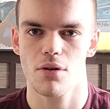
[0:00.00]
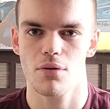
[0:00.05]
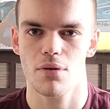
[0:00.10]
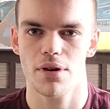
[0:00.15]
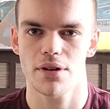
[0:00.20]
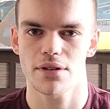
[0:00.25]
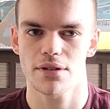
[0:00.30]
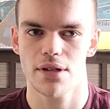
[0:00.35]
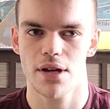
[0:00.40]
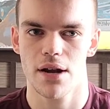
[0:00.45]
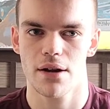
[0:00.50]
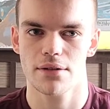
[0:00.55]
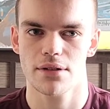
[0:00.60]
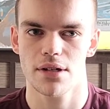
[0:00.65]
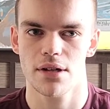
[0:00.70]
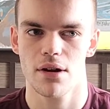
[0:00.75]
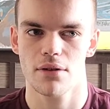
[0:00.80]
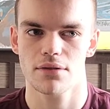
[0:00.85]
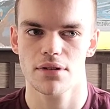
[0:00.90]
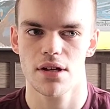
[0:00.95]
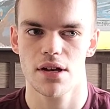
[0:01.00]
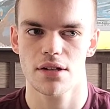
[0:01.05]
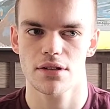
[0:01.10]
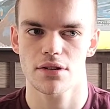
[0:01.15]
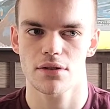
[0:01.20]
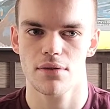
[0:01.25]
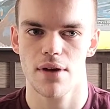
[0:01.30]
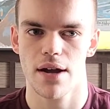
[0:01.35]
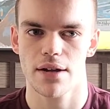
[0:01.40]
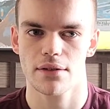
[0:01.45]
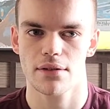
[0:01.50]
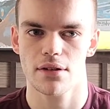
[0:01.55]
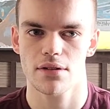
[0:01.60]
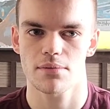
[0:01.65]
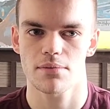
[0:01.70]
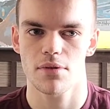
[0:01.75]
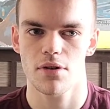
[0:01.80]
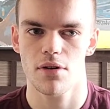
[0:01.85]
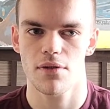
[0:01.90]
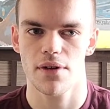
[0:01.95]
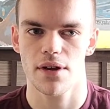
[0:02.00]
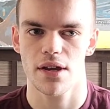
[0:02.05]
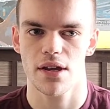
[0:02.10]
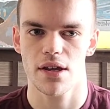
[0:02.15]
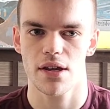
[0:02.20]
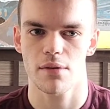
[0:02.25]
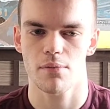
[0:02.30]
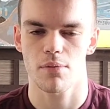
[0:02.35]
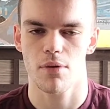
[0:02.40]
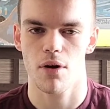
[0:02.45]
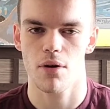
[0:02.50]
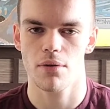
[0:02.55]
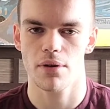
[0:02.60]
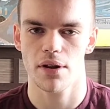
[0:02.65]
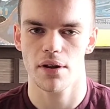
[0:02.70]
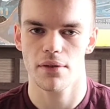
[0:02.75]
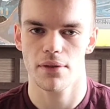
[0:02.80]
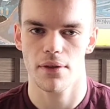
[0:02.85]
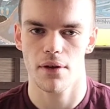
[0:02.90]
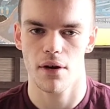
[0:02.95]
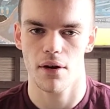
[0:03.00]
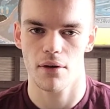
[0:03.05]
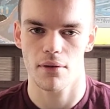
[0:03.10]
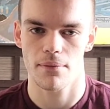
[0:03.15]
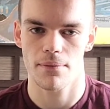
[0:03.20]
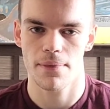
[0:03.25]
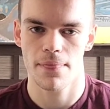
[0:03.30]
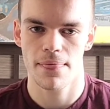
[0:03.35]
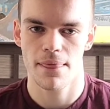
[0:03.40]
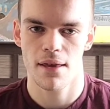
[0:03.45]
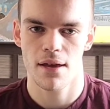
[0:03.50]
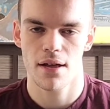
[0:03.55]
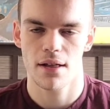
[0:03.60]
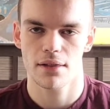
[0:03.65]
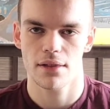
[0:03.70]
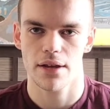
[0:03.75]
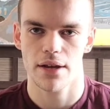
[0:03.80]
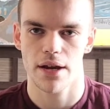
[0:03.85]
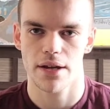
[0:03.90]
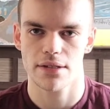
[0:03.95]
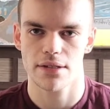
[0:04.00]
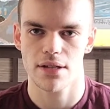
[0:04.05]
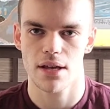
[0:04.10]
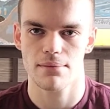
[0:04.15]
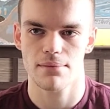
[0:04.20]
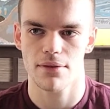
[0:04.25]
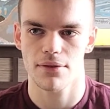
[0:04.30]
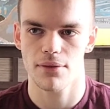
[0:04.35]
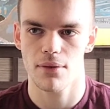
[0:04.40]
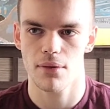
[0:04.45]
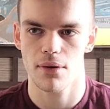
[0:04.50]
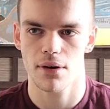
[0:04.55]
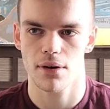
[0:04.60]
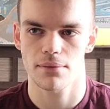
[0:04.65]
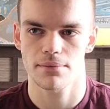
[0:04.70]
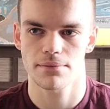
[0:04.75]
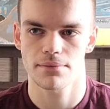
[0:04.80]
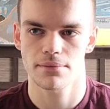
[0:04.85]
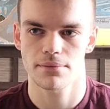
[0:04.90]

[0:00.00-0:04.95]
Quentin Tarantino didn't direct this movie. He wrote it, though, like I said before.